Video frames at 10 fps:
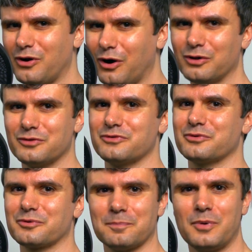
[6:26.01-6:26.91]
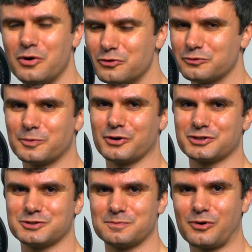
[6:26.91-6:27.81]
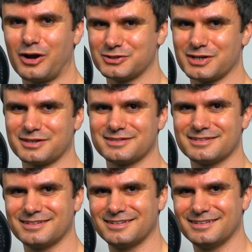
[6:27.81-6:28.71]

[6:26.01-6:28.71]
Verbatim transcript: all of your post-production projects.